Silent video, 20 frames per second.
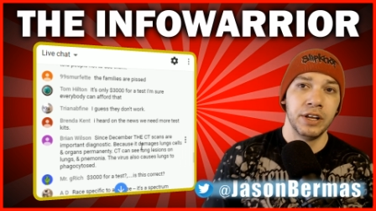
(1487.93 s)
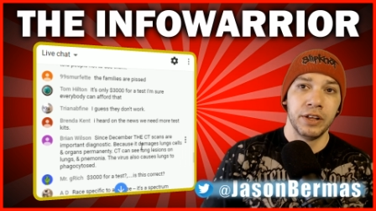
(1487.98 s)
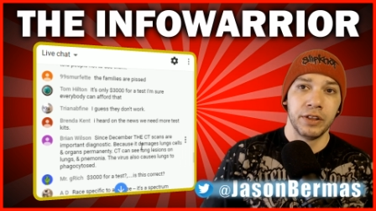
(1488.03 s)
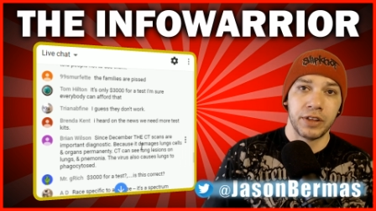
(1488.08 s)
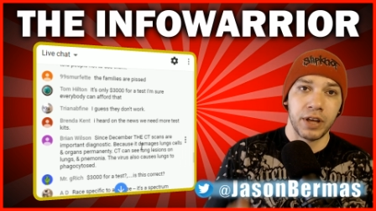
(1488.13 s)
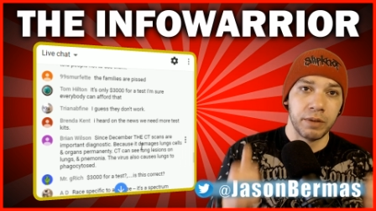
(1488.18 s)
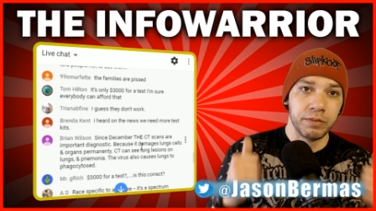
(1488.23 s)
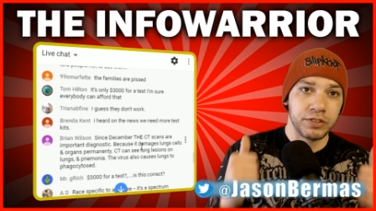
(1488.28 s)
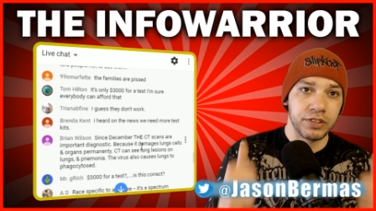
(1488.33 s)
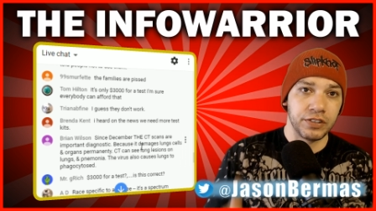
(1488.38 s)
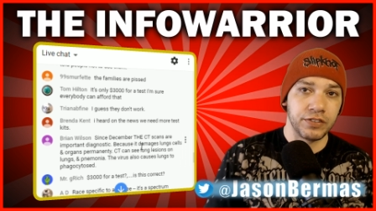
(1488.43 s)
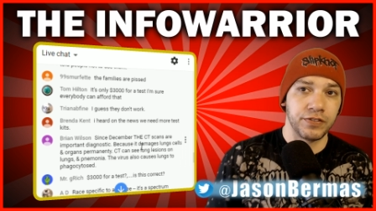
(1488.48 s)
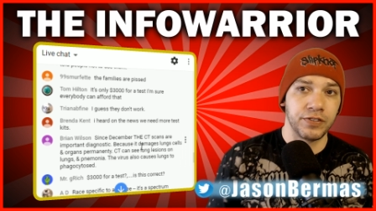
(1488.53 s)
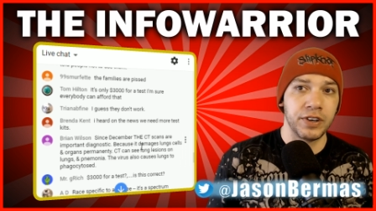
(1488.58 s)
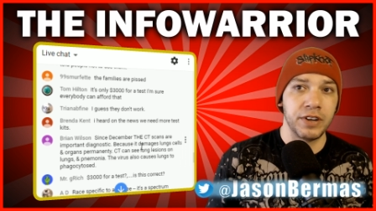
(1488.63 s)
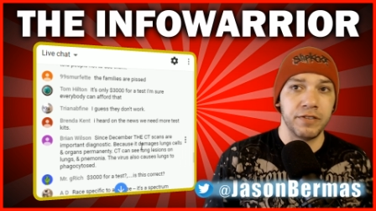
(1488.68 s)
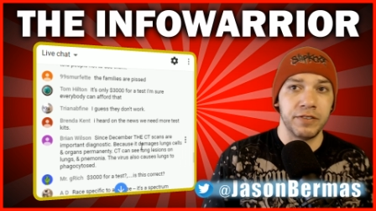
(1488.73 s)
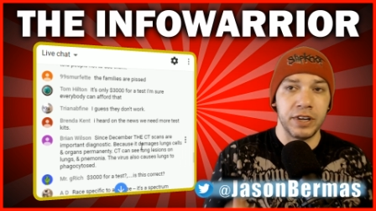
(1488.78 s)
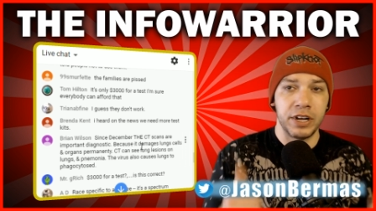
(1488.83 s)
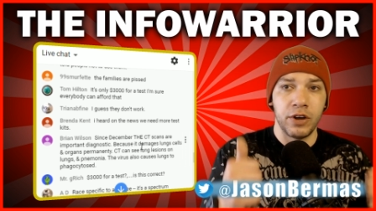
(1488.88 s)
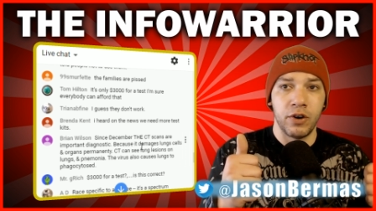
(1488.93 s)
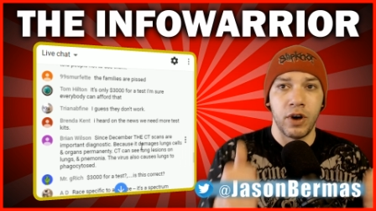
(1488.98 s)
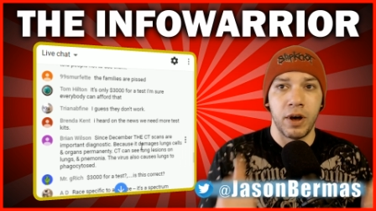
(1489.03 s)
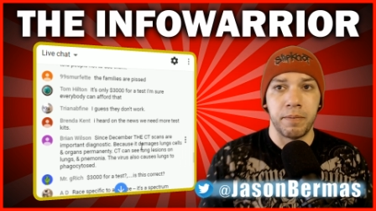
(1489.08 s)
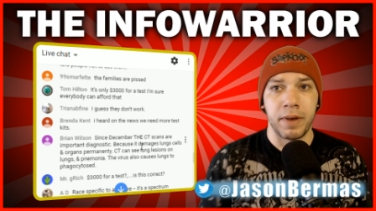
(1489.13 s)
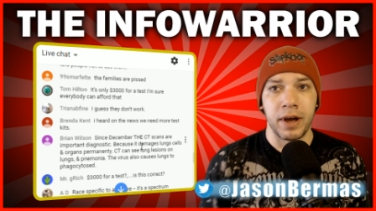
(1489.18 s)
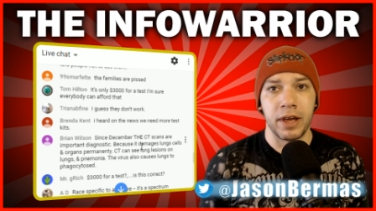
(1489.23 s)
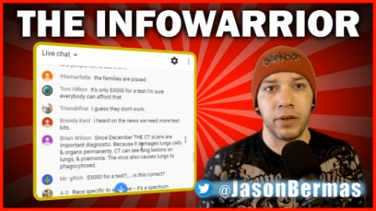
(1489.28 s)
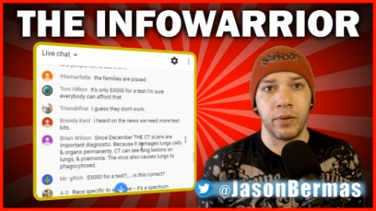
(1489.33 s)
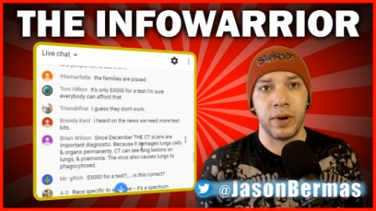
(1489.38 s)
Thumbs this video up,
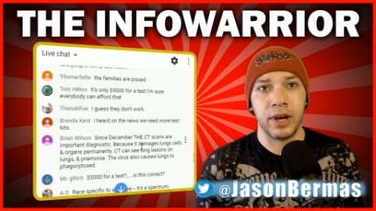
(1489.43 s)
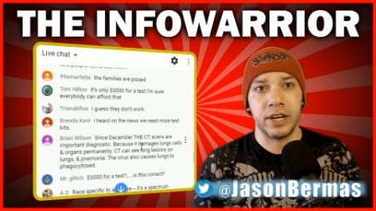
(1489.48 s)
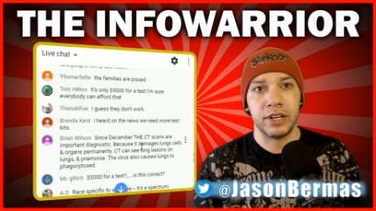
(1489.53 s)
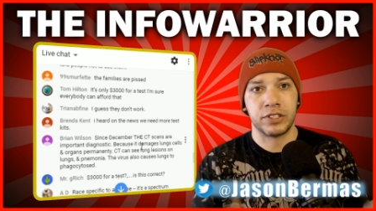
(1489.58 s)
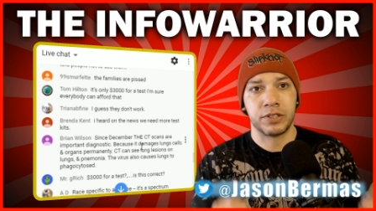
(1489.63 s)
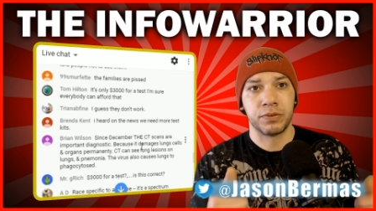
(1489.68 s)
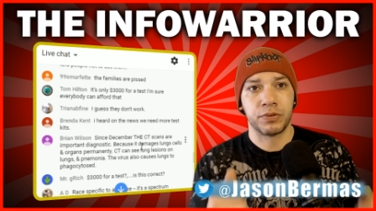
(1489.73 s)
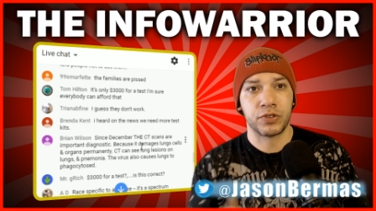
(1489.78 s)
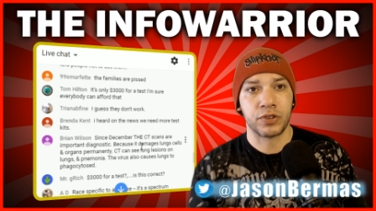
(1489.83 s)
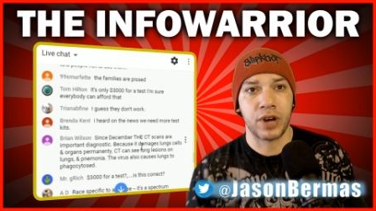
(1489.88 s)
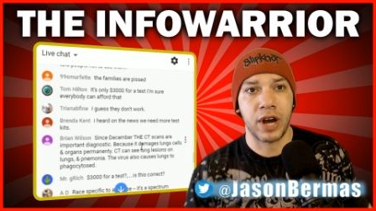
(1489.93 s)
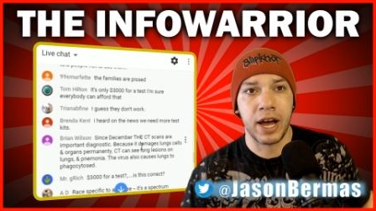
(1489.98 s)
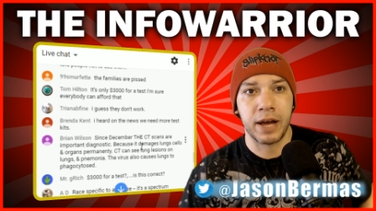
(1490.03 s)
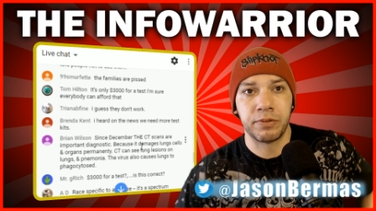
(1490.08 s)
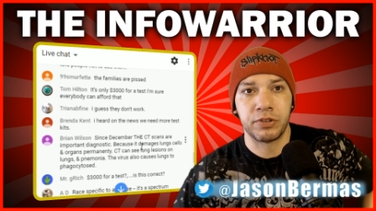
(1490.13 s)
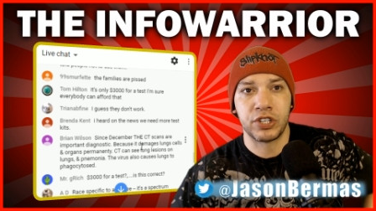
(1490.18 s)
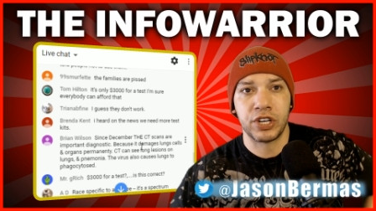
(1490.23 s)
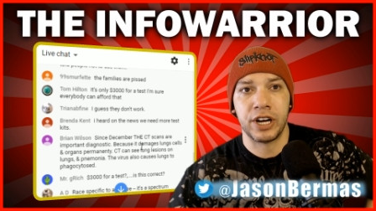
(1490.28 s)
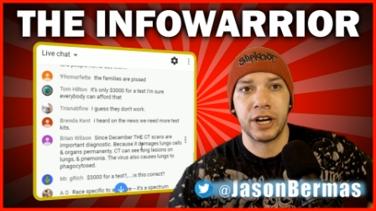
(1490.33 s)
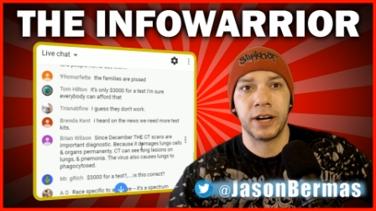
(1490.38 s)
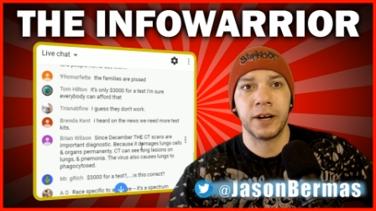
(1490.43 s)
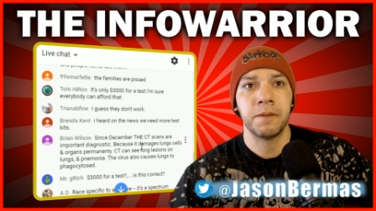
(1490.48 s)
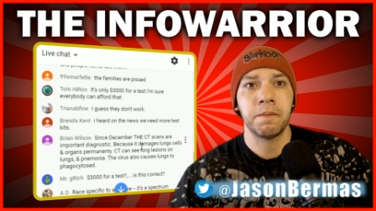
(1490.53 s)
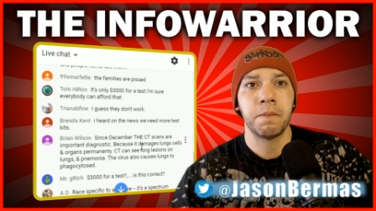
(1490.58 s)
by the way. Subscribe, share.